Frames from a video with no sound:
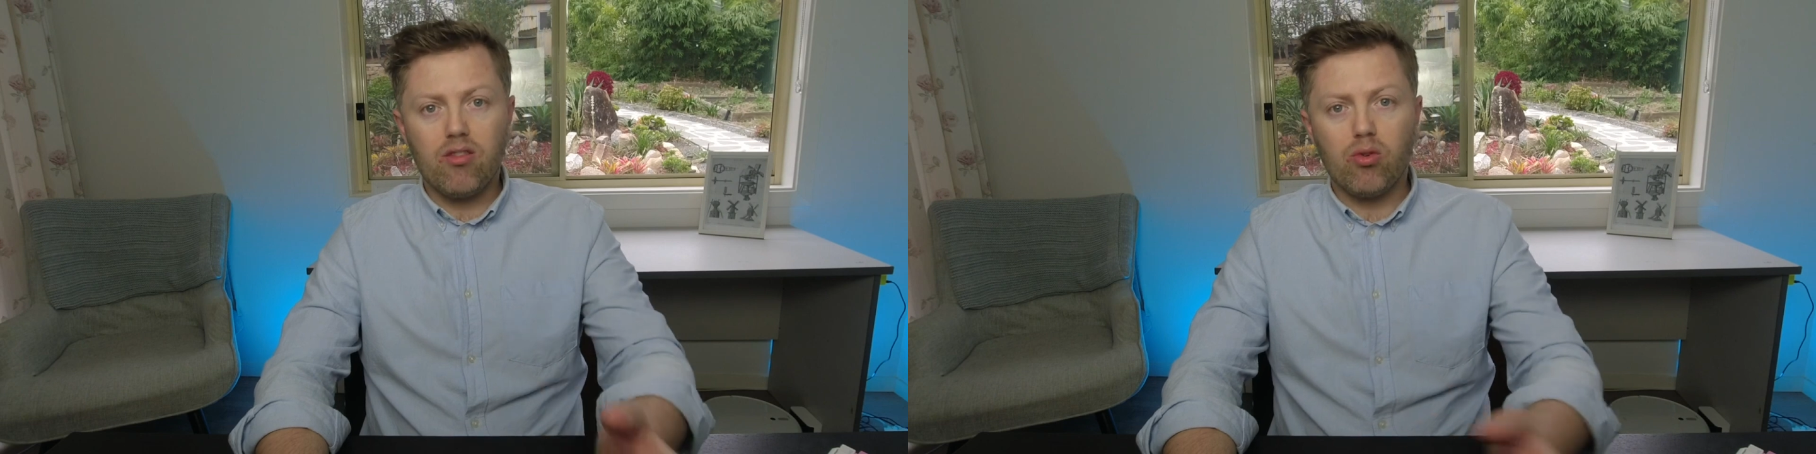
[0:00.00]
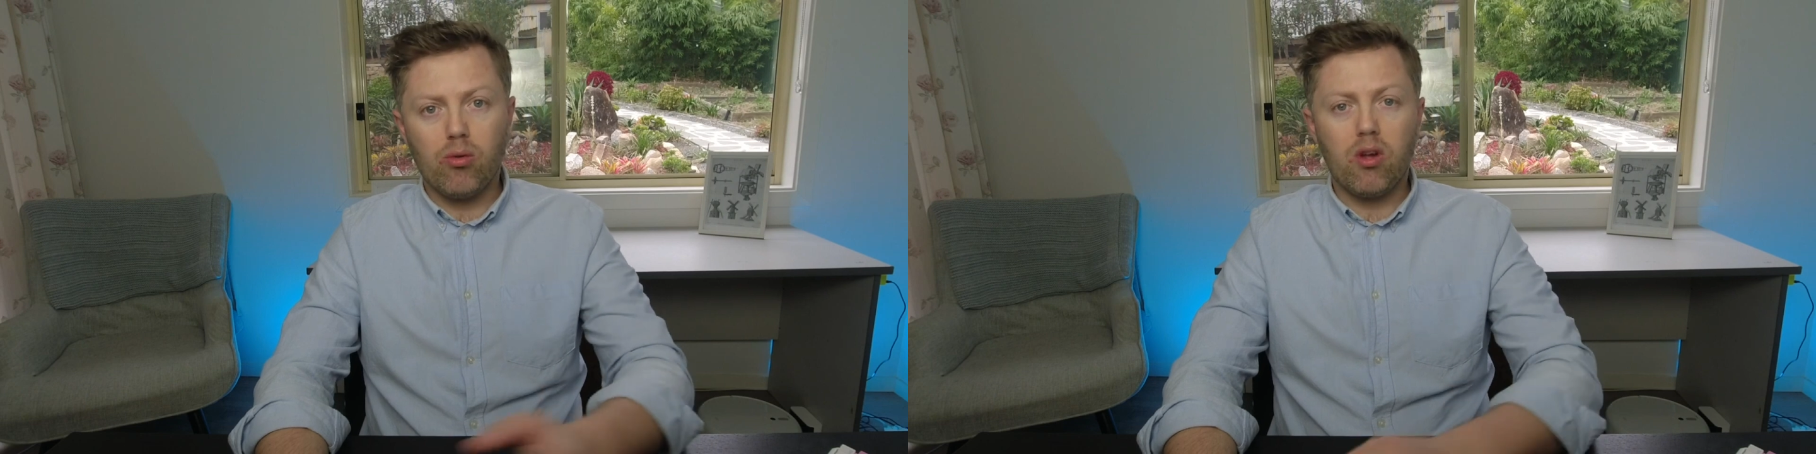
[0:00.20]

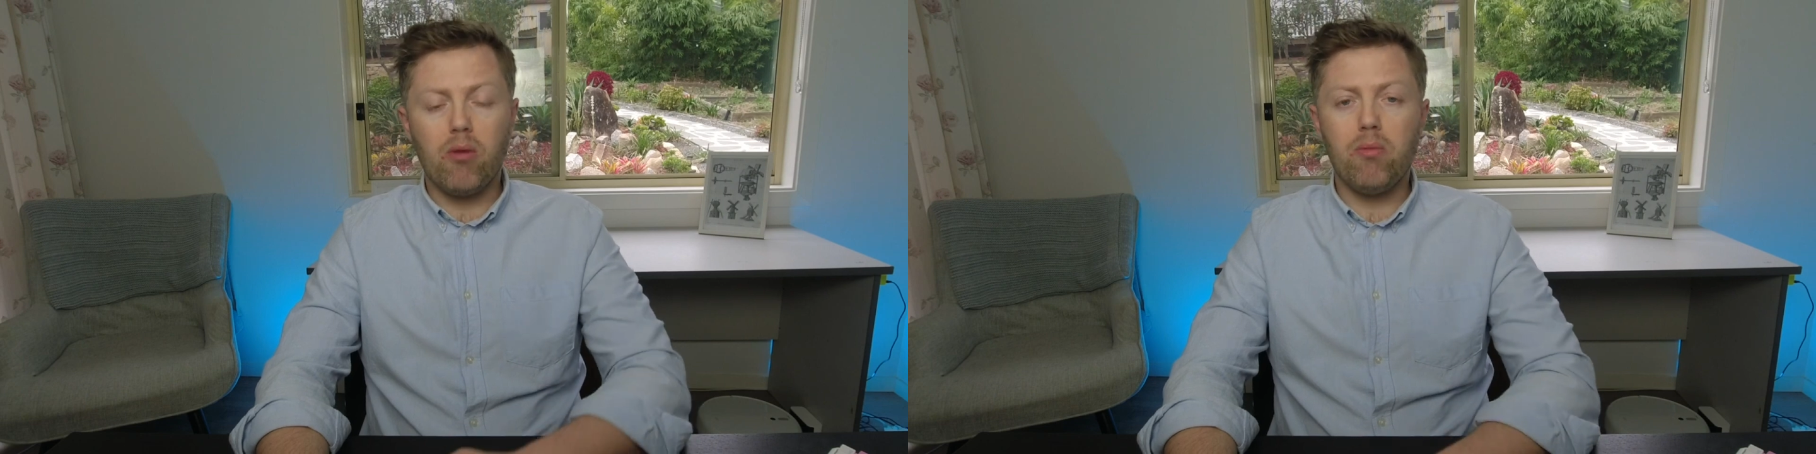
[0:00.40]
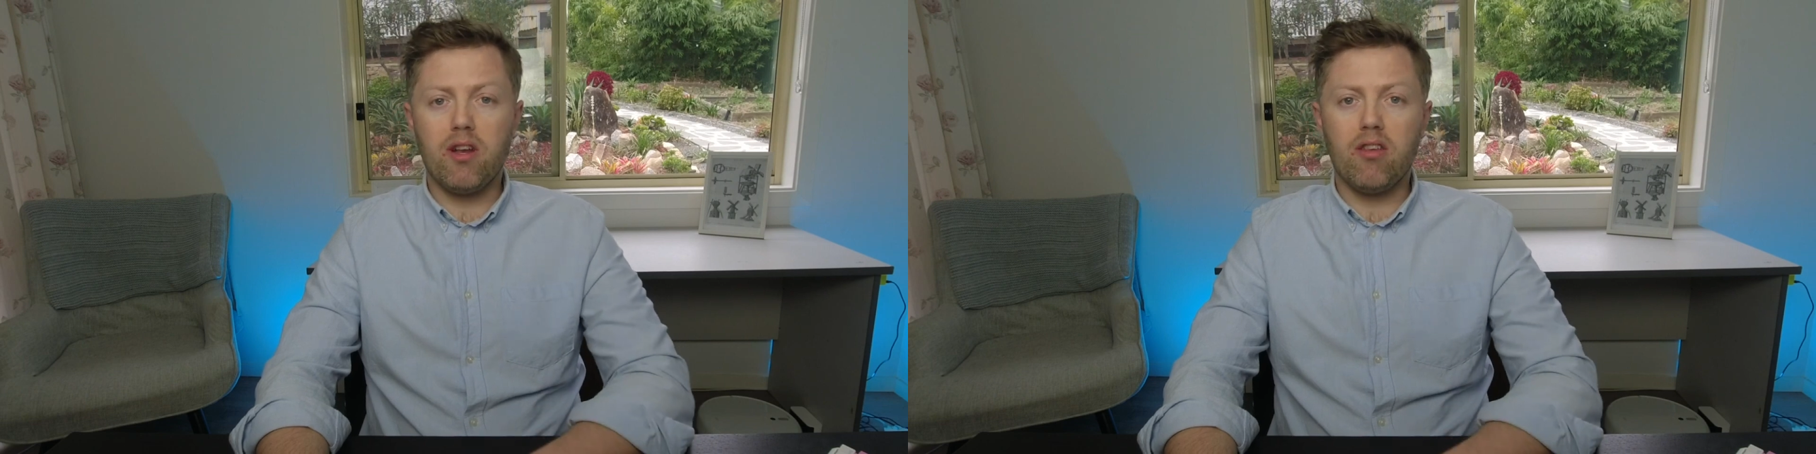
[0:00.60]
to
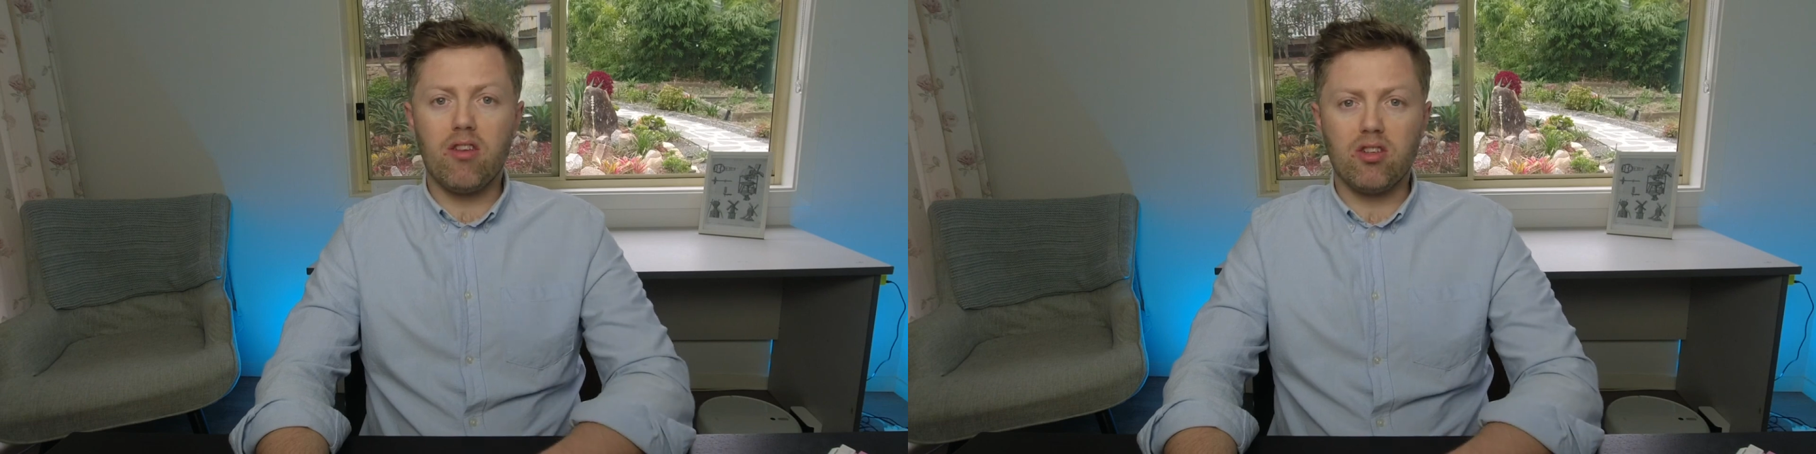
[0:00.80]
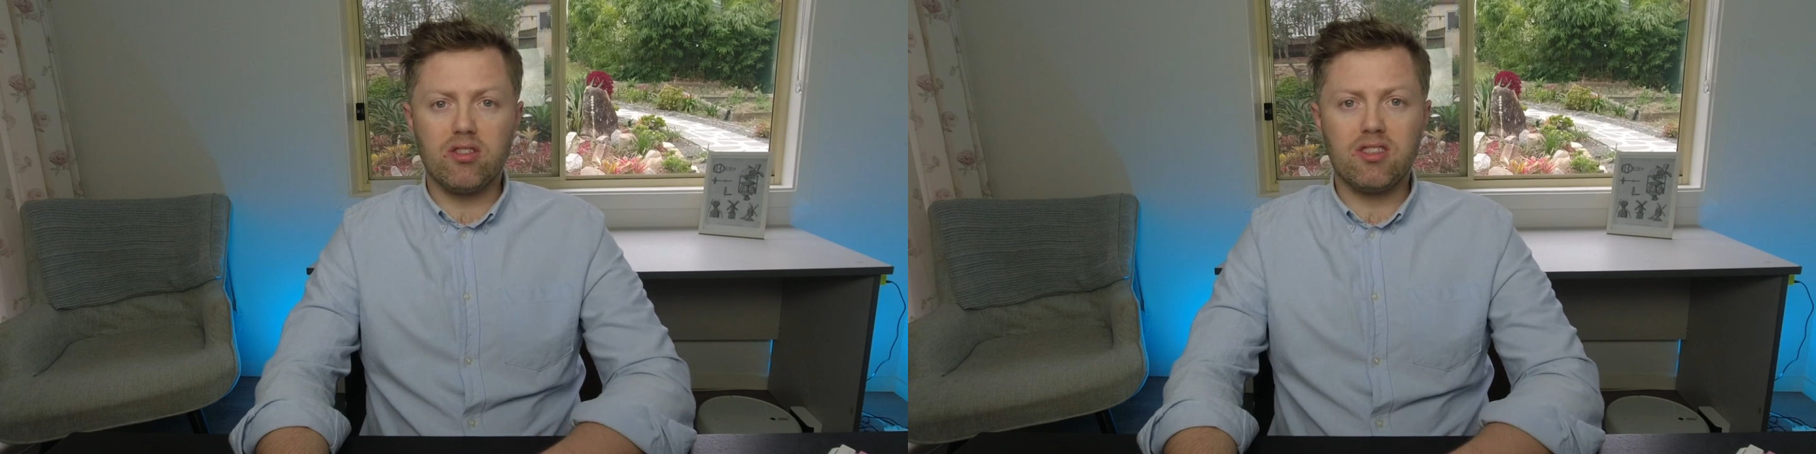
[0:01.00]
companies
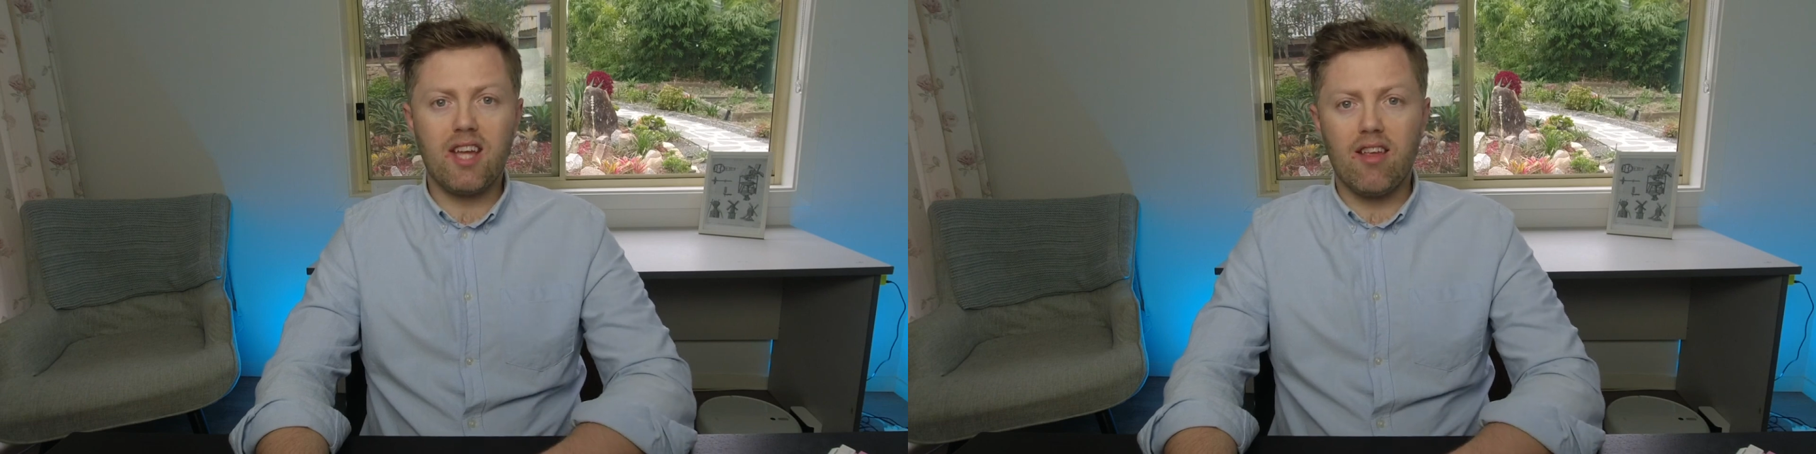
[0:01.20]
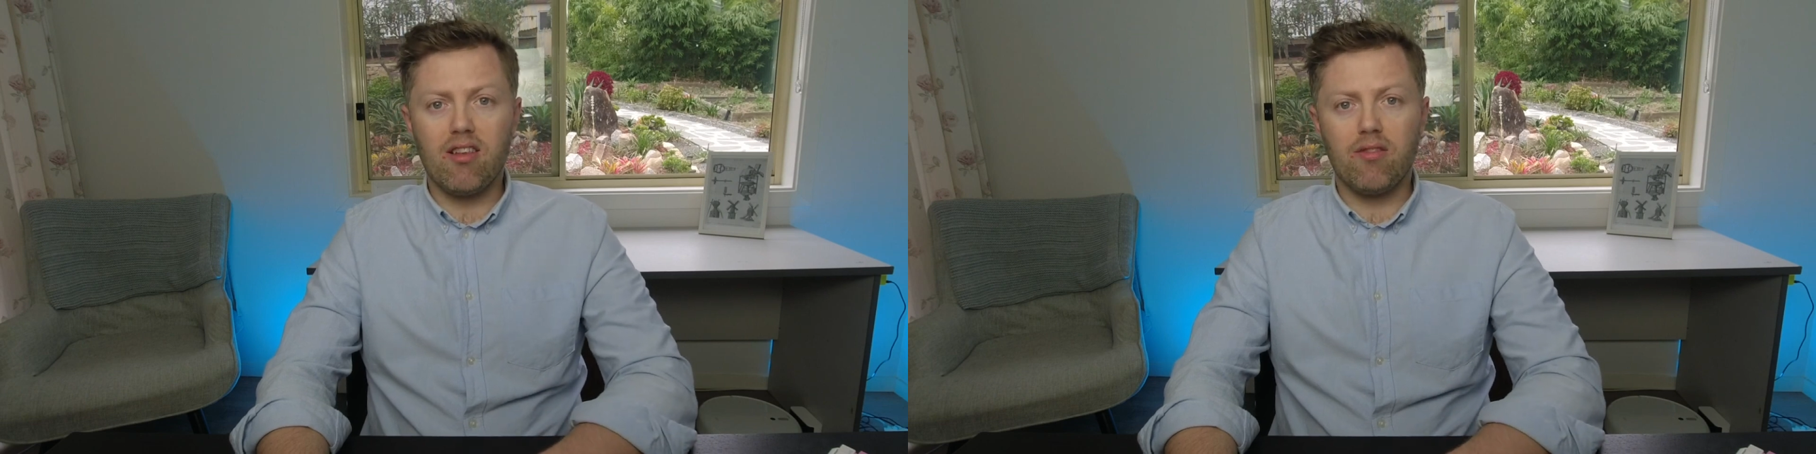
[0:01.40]
such as
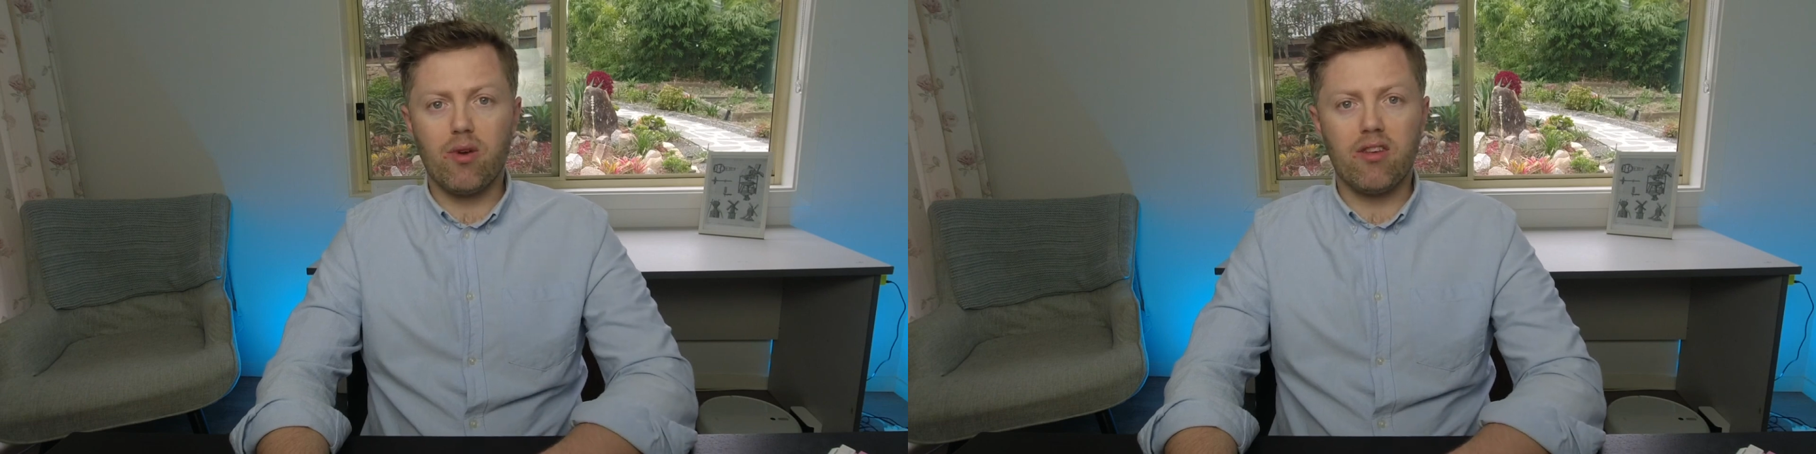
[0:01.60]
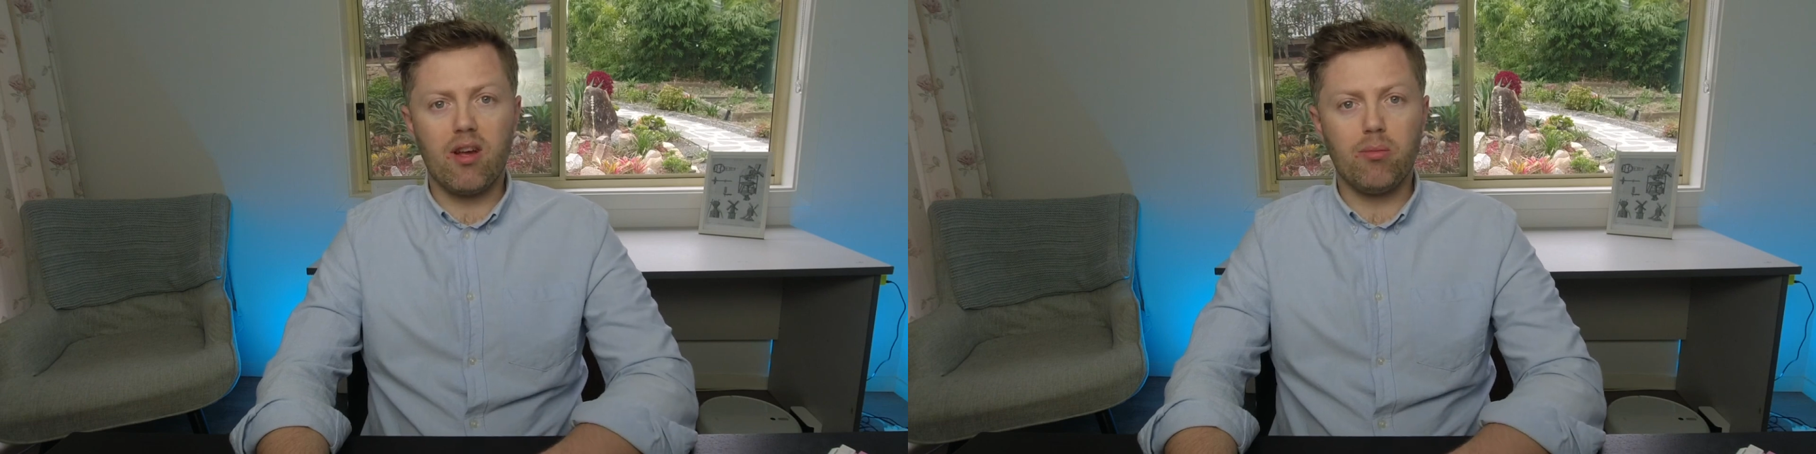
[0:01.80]
Tesla, for
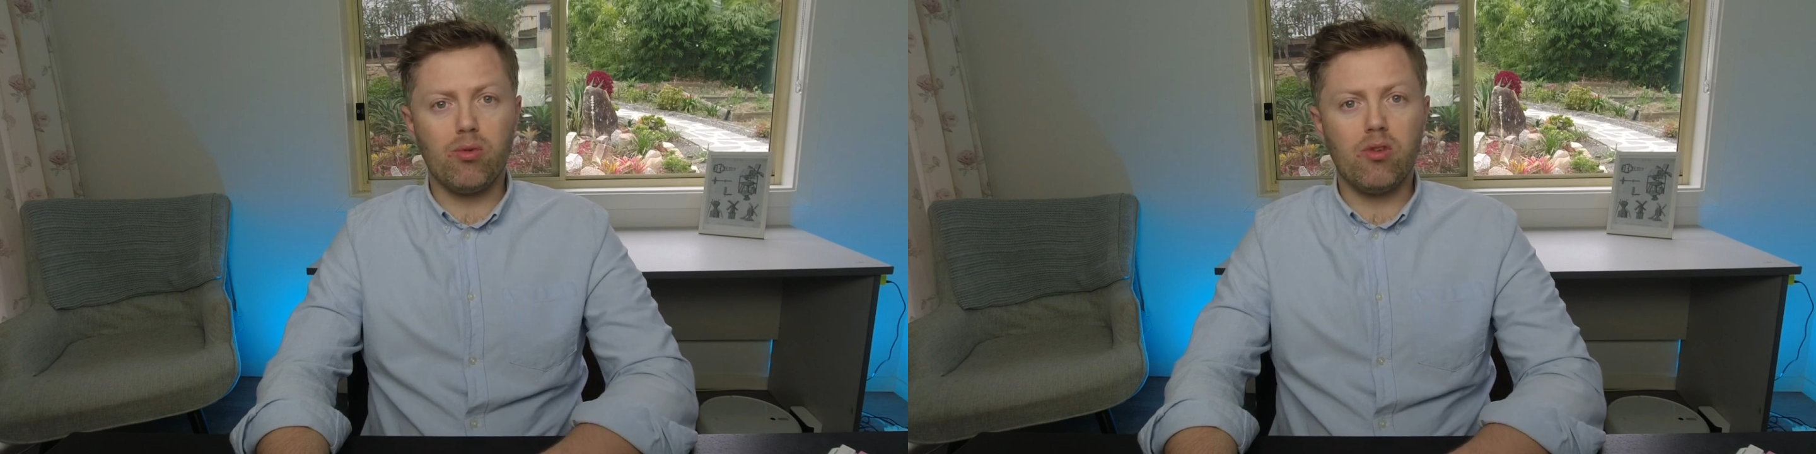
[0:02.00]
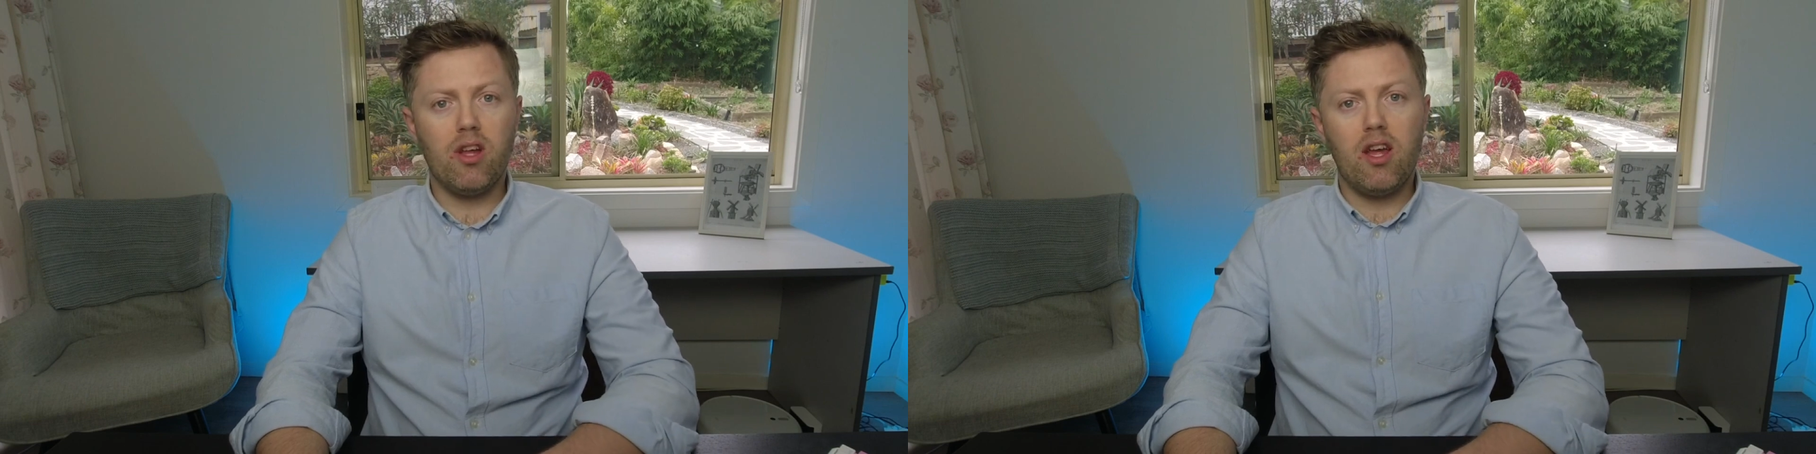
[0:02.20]
example.